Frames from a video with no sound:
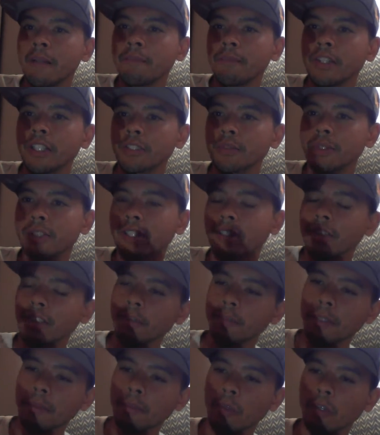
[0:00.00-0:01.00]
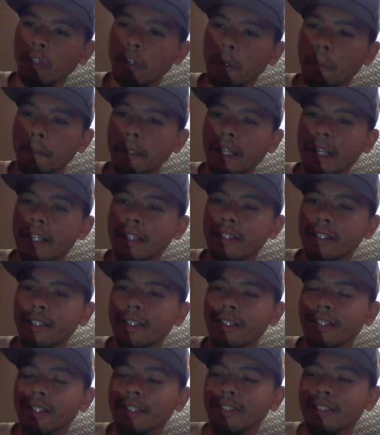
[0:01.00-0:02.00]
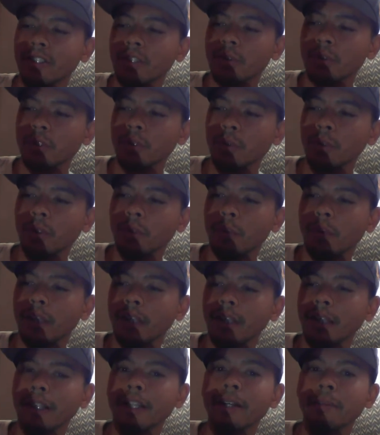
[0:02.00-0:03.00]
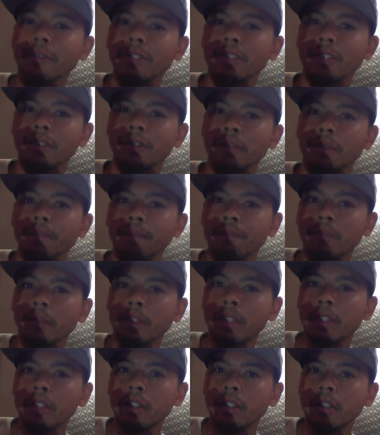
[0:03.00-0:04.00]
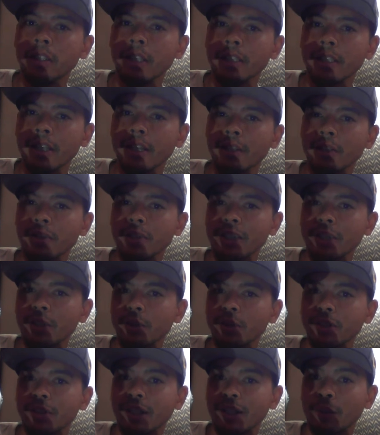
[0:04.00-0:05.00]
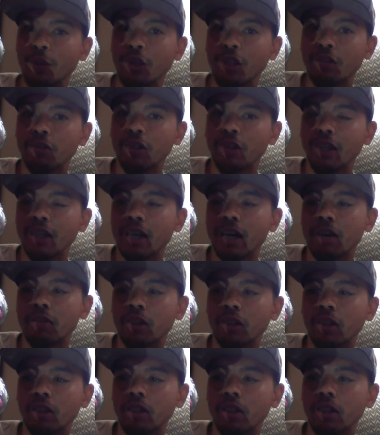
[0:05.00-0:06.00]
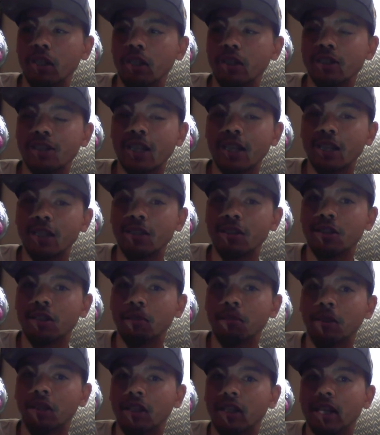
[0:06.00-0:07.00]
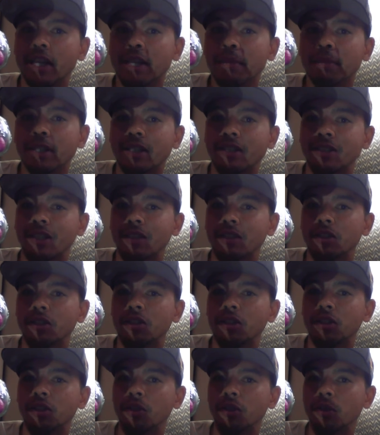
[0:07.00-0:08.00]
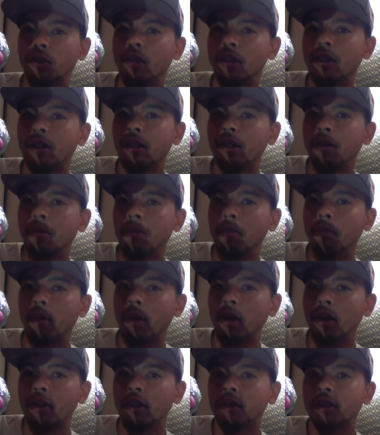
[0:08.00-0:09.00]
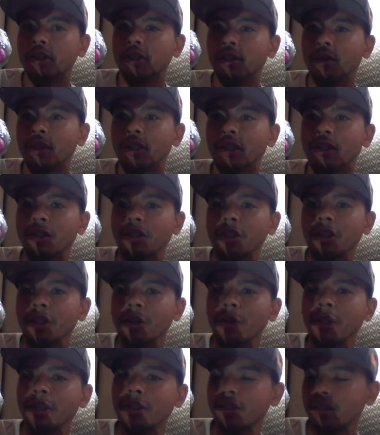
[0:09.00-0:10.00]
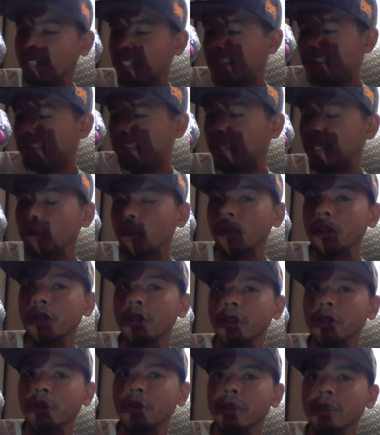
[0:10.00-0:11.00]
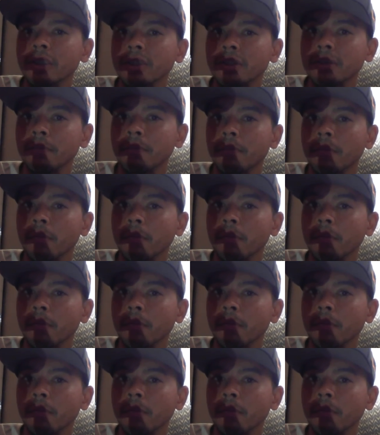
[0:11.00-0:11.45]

This one's a little bit more open-ended, and as usual when it comes to Nintendo sequels, like whenever they have a second numbered game like Zelda 2, Mario 2 here in the US, Metroid 2 is